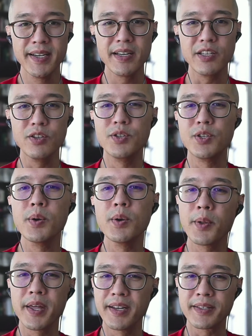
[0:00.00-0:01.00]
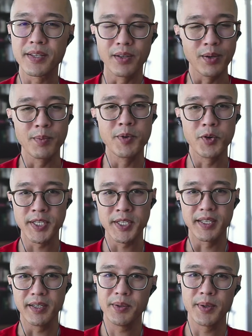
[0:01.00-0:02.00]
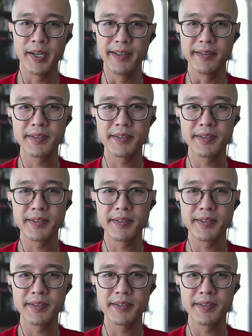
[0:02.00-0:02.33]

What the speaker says: you do know that it's a little bit risky, right?